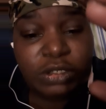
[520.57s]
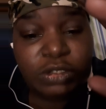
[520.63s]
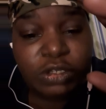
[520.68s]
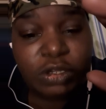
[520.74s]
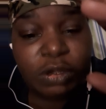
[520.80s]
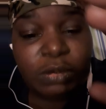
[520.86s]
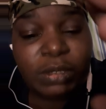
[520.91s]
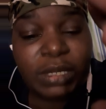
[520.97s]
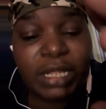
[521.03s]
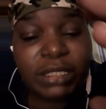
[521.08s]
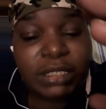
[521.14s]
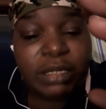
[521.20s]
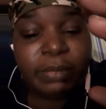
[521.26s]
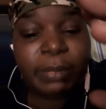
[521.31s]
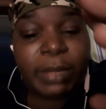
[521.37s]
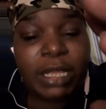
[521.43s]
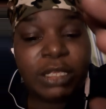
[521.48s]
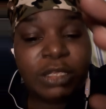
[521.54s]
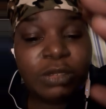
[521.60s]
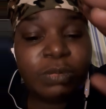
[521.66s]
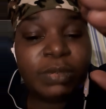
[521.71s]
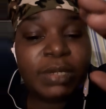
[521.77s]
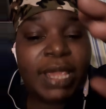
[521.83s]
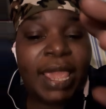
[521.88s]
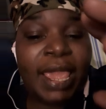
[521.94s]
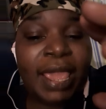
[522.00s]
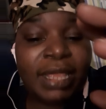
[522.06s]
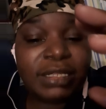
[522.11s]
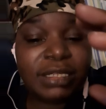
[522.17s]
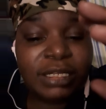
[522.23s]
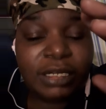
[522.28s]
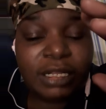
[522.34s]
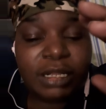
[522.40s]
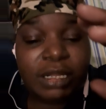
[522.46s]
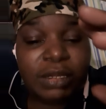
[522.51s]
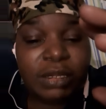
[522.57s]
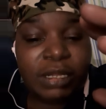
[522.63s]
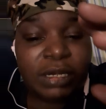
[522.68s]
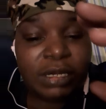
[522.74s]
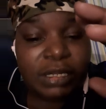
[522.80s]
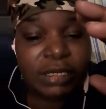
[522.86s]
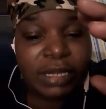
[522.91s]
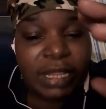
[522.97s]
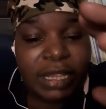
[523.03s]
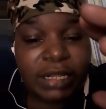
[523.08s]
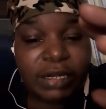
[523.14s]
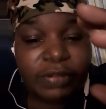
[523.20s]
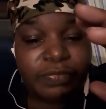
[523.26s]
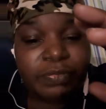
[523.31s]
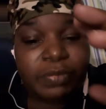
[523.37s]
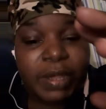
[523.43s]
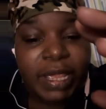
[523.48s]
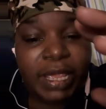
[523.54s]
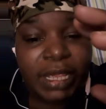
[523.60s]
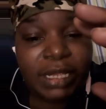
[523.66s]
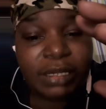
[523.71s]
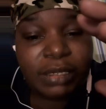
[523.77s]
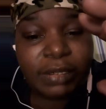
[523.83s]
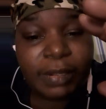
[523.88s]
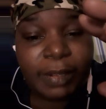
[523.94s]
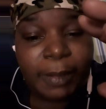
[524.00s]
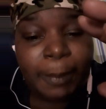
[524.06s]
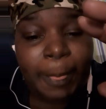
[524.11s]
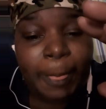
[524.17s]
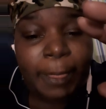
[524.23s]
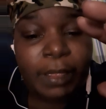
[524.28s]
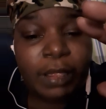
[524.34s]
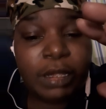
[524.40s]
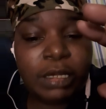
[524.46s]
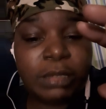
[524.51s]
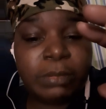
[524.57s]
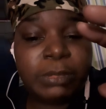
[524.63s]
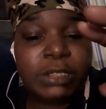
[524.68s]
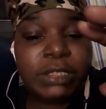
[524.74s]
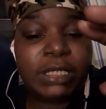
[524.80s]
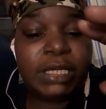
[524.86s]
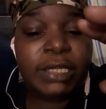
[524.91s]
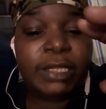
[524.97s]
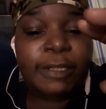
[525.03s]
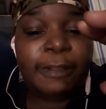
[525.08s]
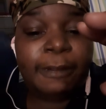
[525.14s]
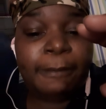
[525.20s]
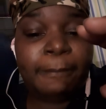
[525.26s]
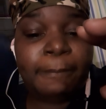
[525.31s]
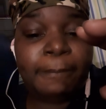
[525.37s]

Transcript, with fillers: Don't let them make you react in a in a negative way. You know what I'm saying?